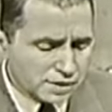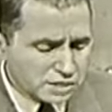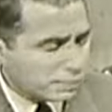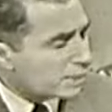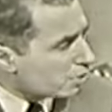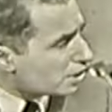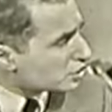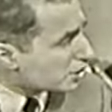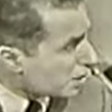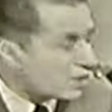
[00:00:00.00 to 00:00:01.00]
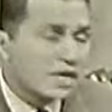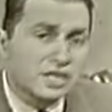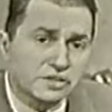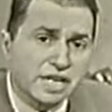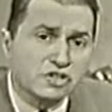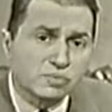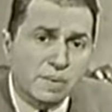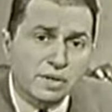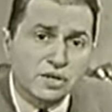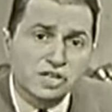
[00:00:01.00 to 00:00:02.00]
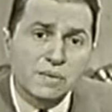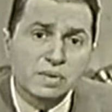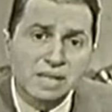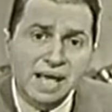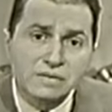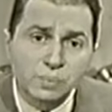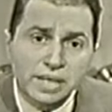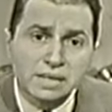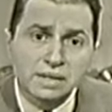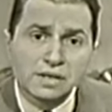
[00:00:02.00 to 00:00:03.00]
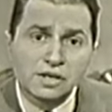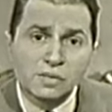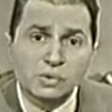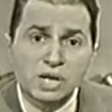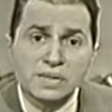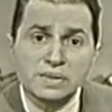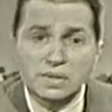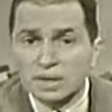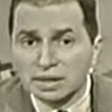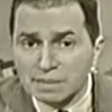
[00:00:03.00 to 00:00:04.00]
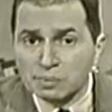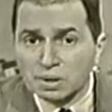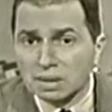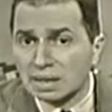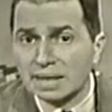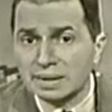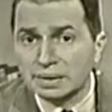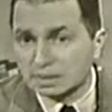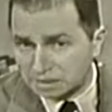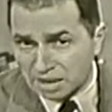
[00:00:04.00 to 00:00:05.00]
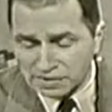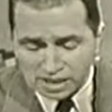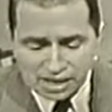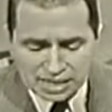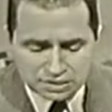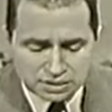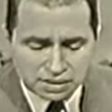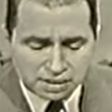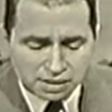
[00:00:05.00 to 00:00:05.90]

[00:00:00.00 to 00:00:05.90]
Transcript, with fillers: This brought us to the third distinction we were concerned with last week between the liberal and other arts.